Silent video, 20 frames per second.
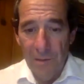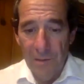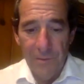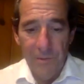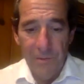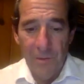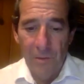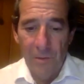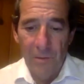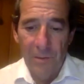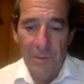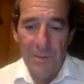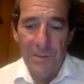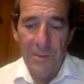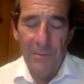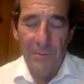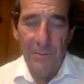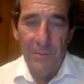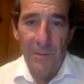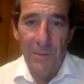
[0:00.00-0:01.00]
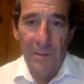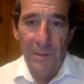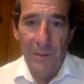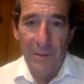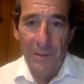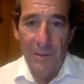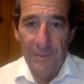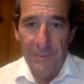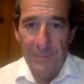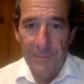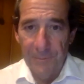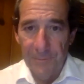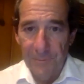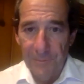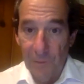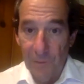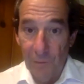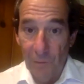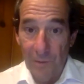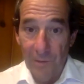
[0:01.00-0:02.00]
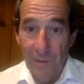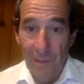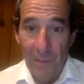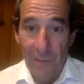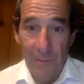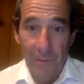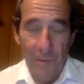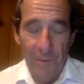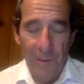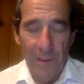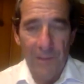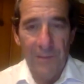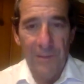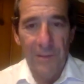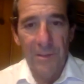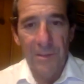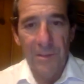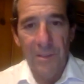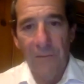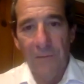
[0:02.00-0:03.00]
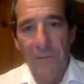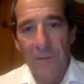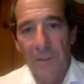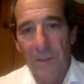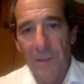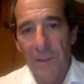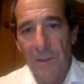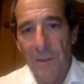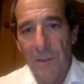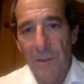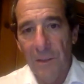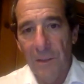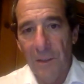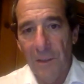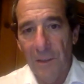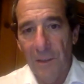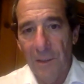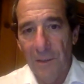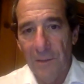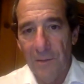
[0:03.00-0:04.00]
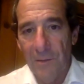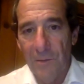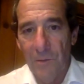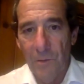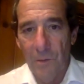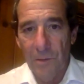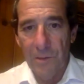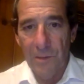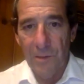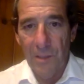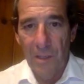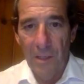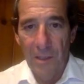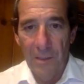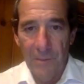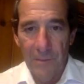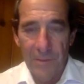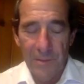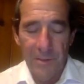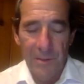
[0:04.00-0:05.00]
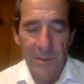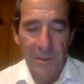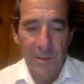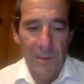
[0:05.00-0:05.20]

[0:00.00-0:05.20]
journalism a long time ago in 1970 at the New York Times,